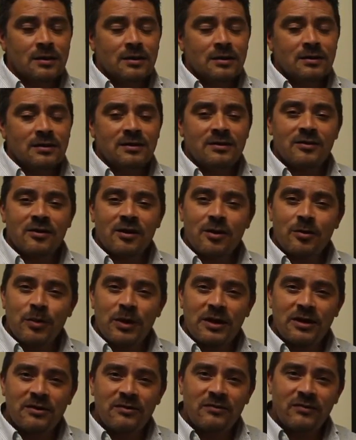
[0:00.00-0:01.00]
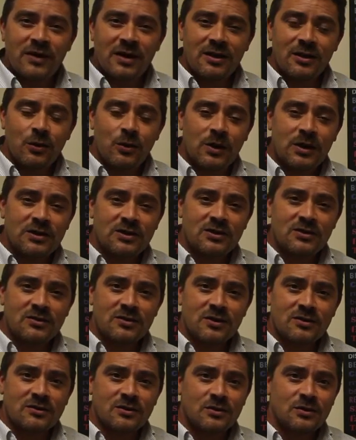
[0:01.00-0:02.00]
These automated valuations
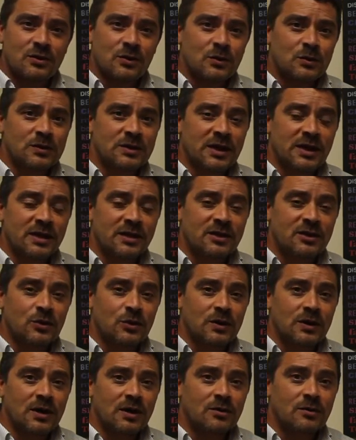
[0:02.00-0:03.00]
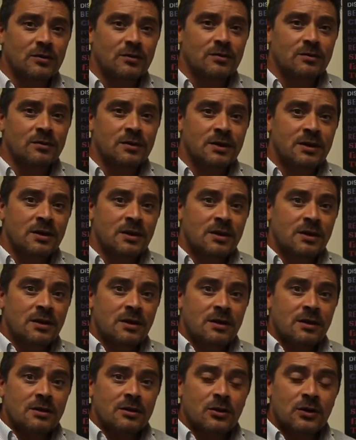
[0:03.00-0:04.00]
also don't take into account
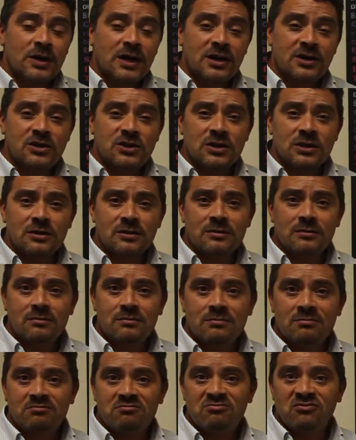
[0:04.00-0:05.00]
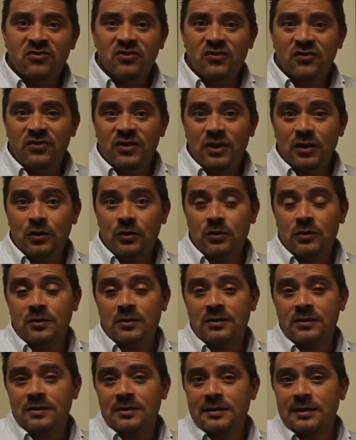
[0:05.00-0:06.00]
location,
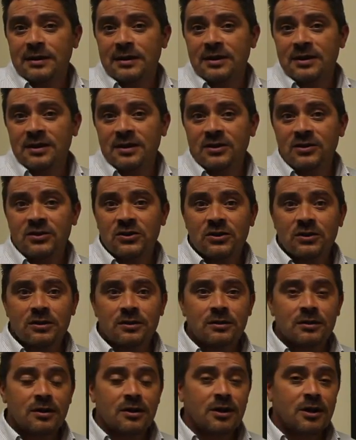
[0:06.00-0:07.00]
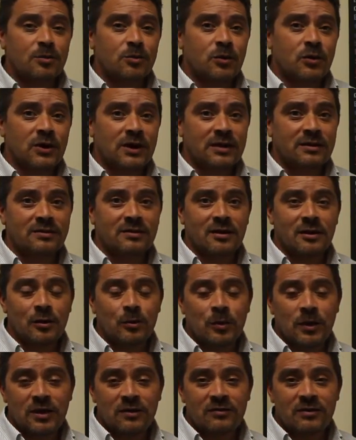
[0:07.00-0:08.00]
views, condition, upgrades that you
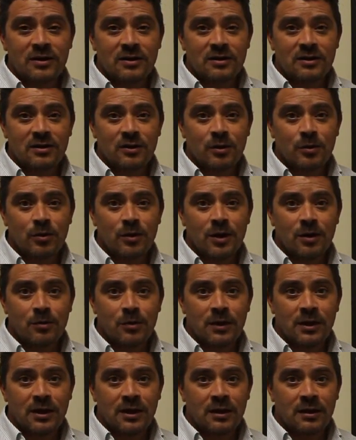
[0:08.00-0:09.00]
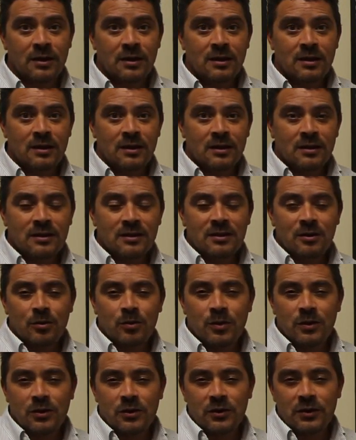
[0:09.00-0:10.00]
may have done to your property. They're
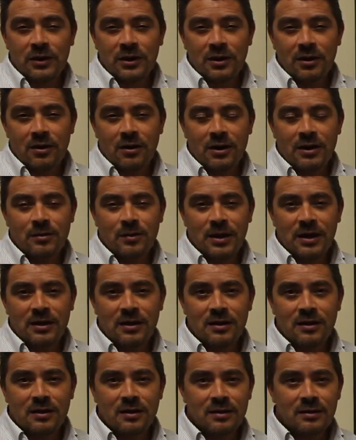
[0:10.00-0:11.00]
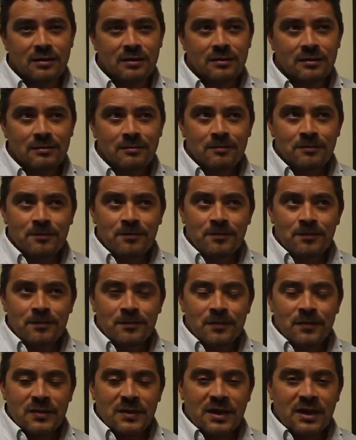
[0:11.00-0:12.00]
purely automated and
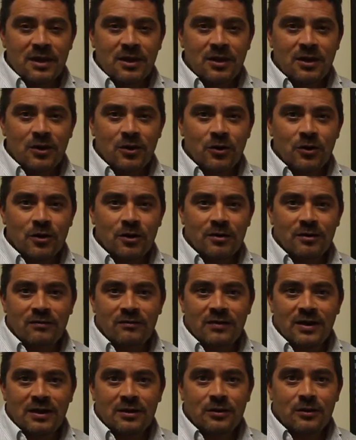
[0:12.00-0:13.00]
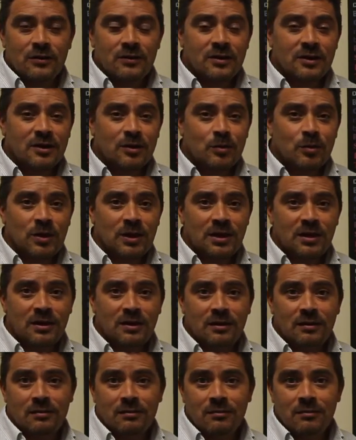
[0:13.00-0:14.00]
your values can
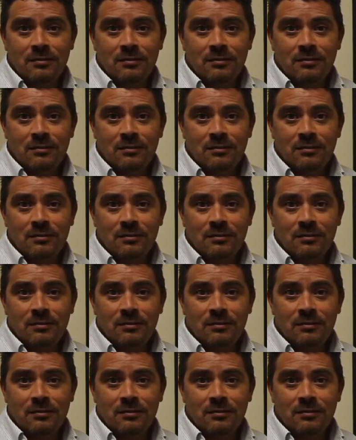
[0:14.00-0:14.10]
be